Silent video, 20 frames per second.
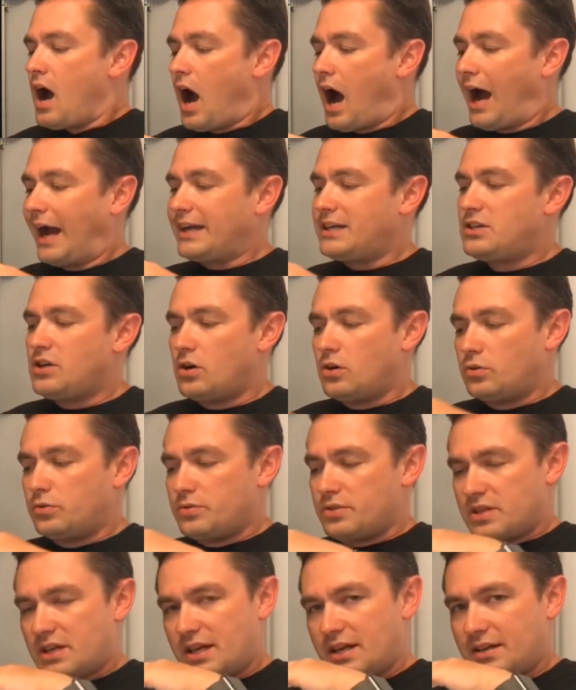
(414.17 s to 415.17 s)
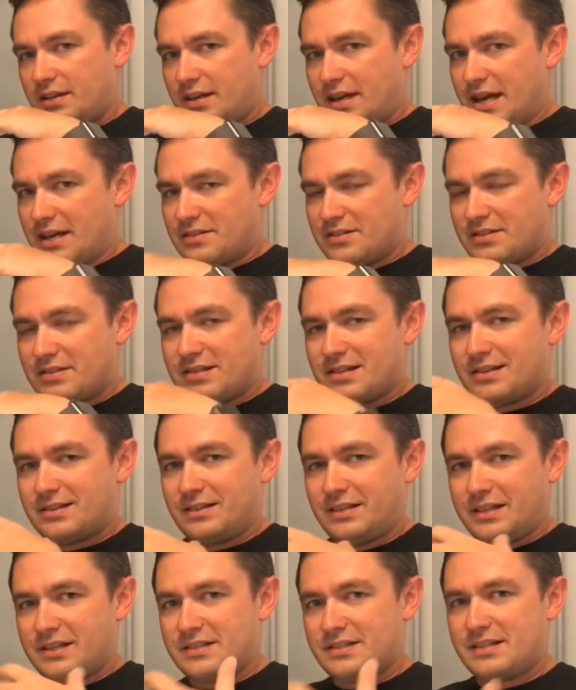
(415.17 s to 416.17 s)
I don't
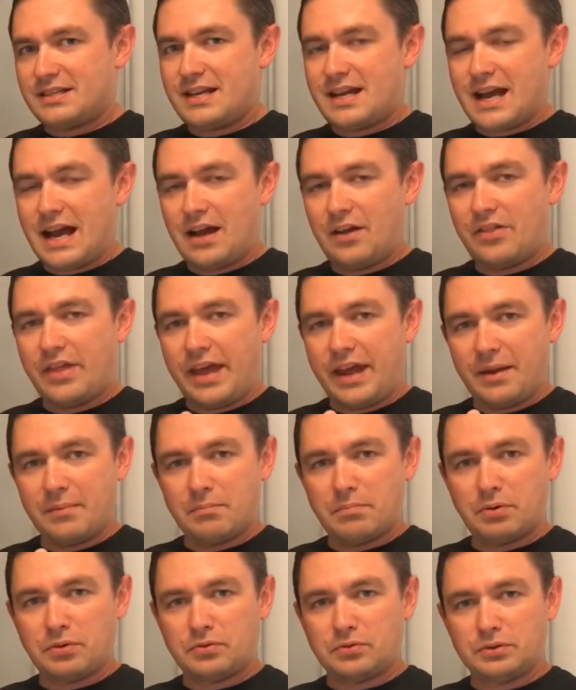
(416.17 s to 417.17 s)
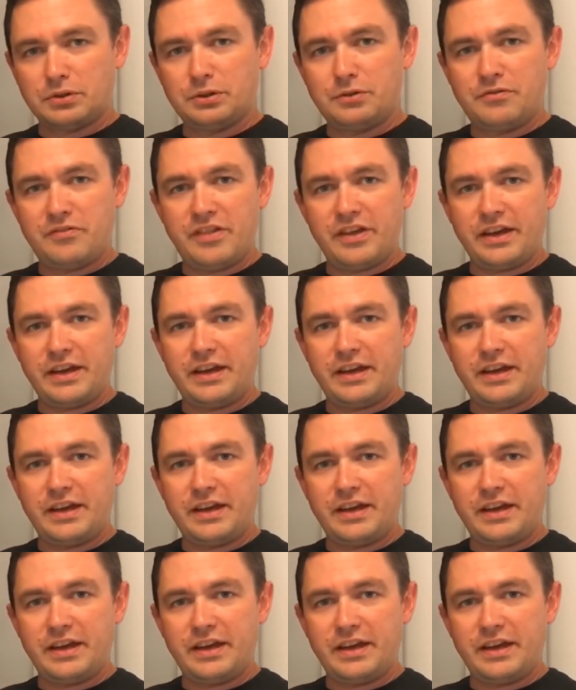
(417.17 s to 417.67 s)
necessarily see how they improve the